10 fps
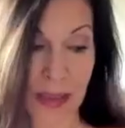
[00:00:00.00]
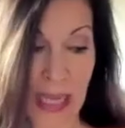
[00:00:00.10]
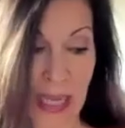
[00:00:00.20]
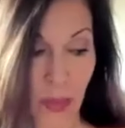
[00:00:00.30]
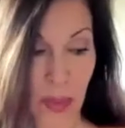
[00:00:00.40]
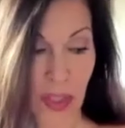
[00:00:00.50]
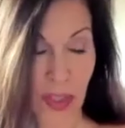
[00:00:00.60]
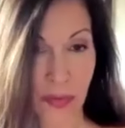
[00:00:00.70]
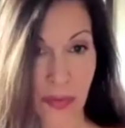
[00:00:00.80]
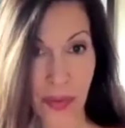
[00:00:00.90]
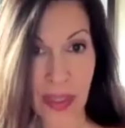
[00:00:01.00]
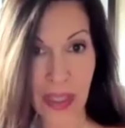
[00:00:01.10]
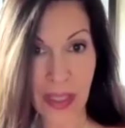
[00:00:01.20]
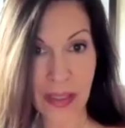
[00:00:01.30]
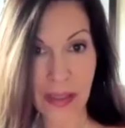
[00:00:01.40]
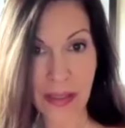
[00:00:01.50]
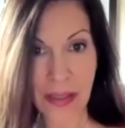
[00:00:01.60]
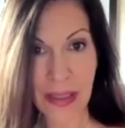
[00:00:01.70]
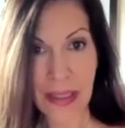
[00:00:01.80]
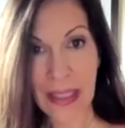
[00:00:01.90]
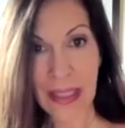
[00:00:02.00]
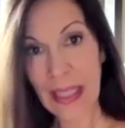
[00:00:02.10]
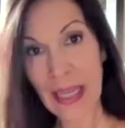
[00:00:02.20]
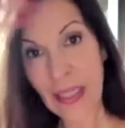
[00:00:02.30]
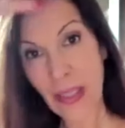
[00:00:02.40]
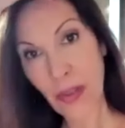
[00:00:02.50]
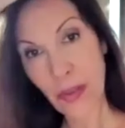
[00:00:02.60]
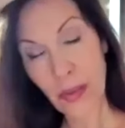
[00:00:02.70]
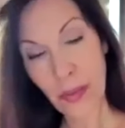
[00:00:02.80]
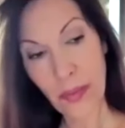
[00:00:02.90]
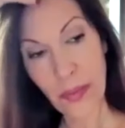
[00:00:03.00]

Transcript: and wished for things. And I know